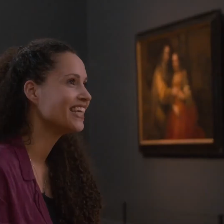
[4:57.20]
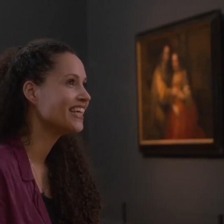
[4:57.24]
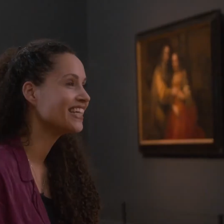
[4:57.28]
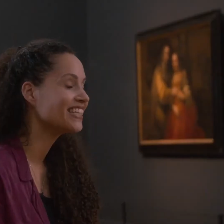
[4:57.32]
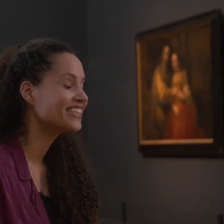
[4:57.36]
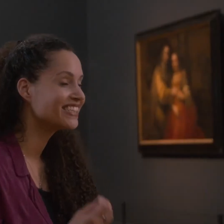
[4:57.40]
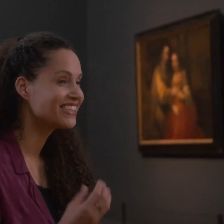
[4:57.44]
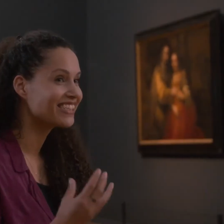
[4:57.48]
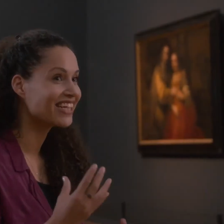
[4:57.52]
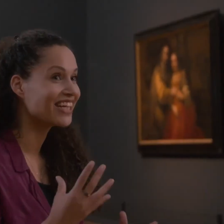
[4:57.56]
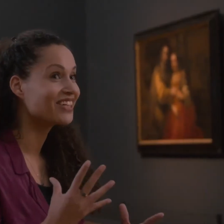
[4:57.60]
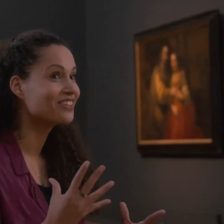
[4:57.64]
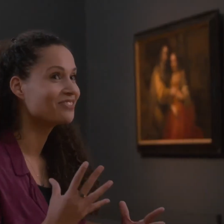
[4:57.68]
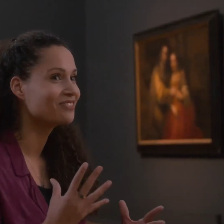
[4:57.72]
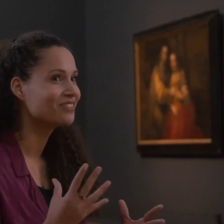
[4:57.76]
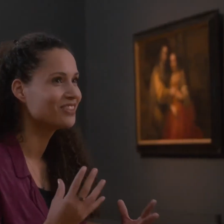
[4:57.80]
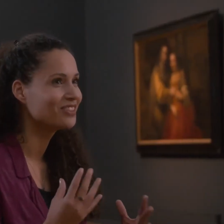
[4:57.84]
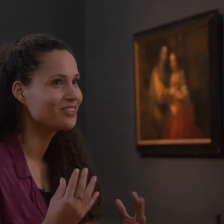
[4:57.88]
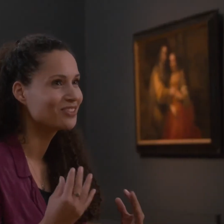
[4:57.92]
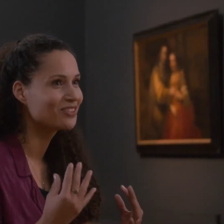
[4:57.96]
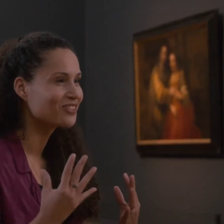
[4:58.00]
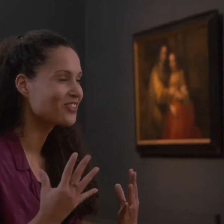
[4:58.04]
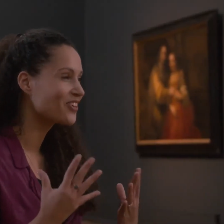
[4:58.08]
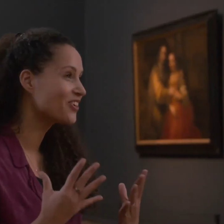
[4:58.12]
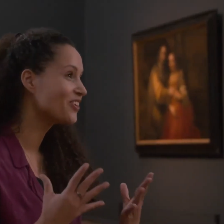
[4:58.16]
the
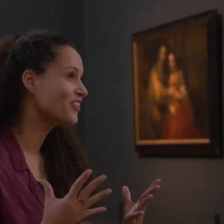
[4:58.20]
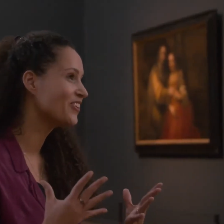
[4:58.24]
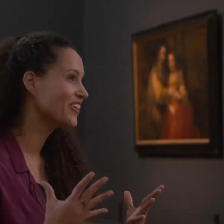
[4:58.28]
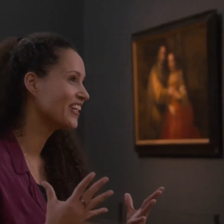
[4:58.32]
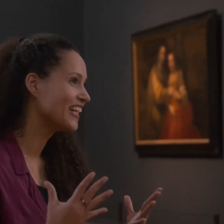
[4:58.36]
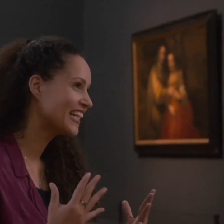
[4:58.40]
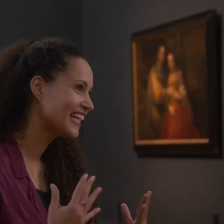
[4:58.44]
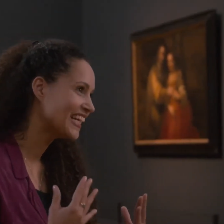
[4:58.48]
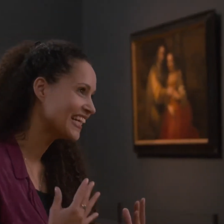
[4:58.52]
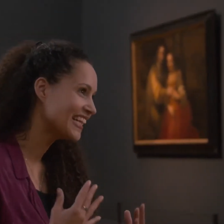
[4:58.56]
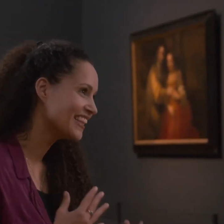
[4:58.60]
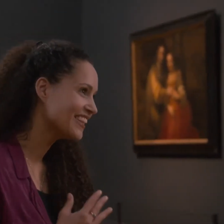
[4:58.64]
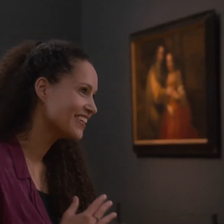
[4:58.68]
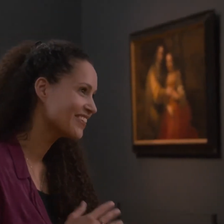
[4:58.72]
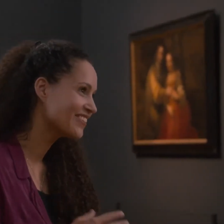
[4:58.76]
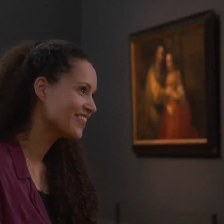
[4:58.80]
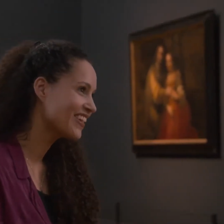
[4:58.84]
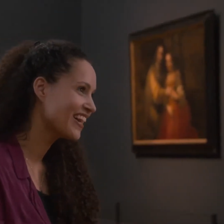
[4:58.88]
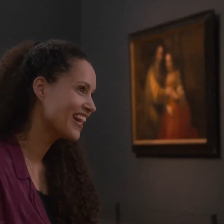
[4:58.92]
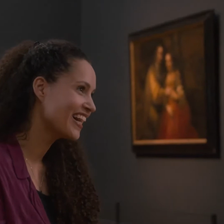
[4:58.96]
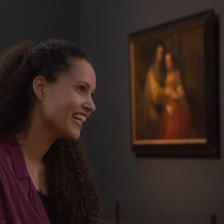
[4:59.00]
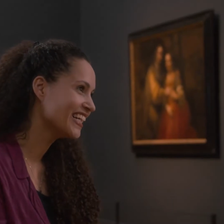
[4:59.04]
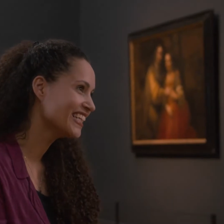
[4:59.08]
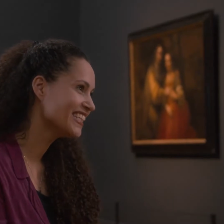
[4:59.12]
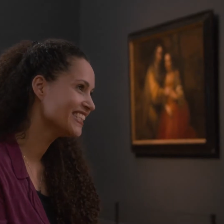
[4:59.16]
excitement growing in their
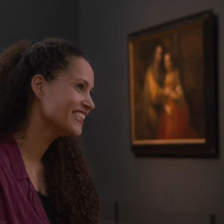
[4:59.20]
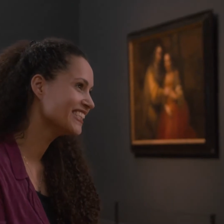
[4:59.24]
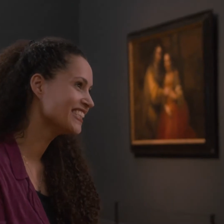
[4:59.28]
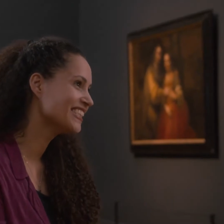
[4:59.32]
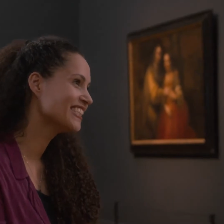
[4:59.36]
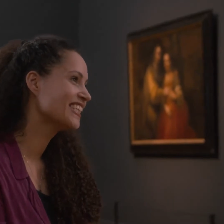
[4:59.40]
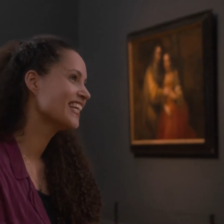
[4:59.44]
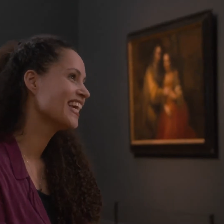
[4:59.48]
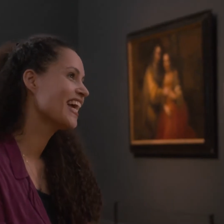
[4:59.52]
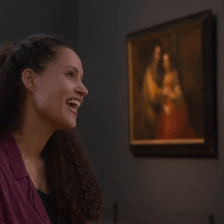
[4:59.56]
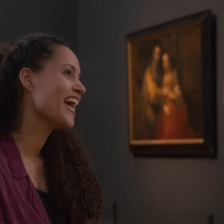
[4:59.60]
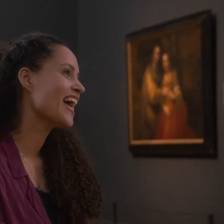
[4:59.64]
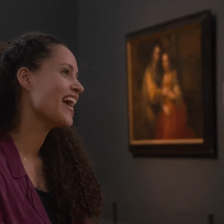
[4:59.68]
eyes.